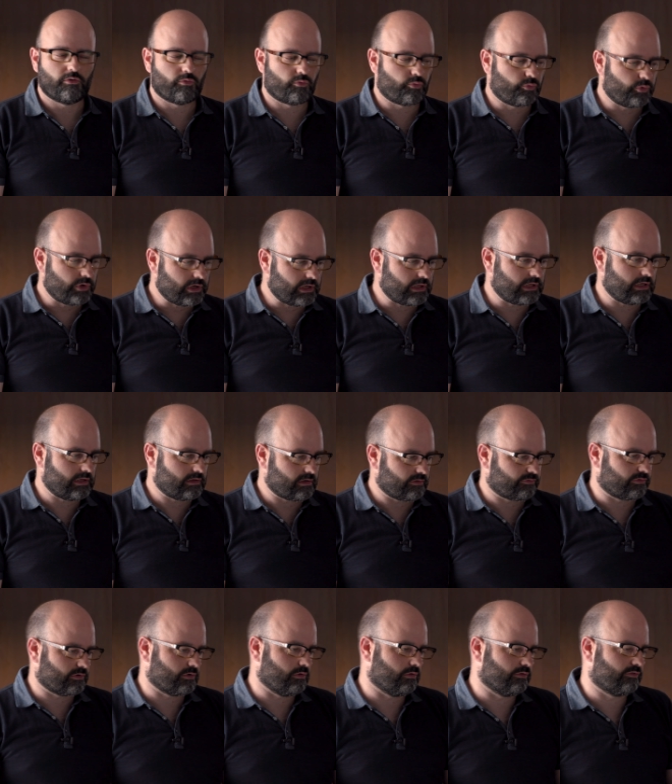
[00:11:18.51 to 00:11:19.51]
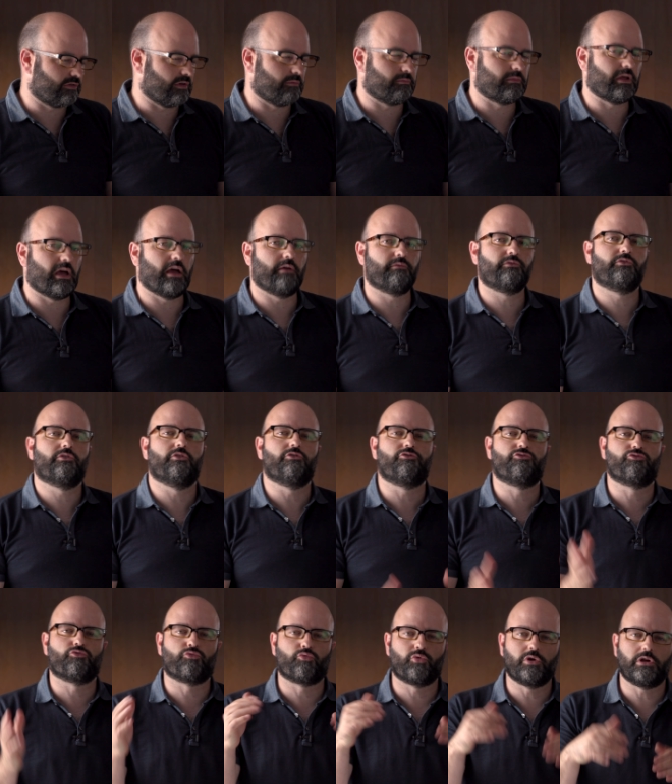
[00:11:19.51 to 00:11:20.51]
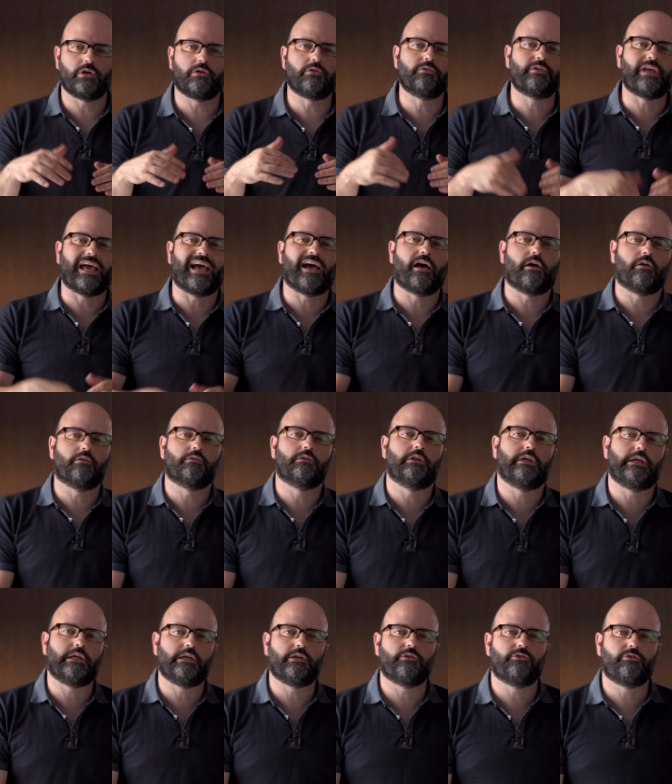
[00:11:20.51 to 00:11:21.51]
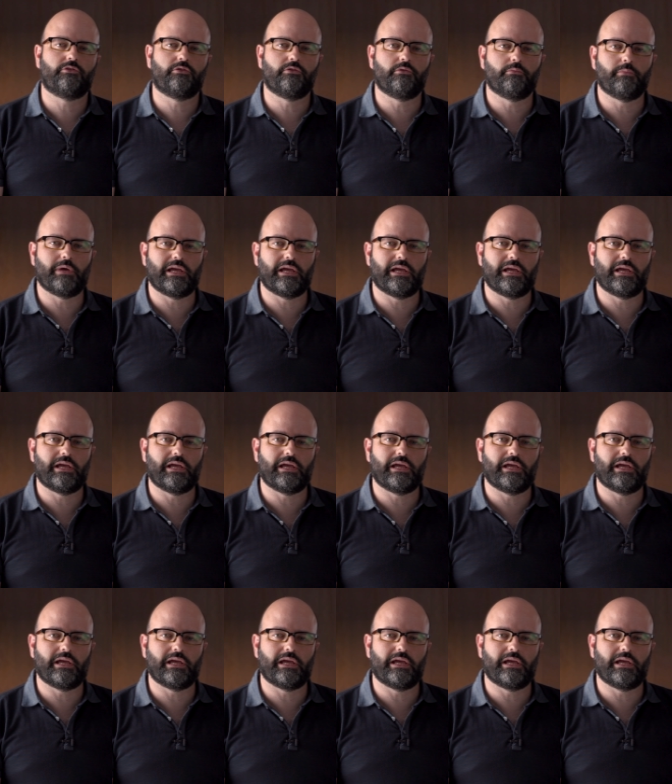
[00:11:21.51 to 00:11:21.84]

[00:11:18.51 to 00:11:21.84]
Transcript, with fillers: really difficult sometimes to drill down into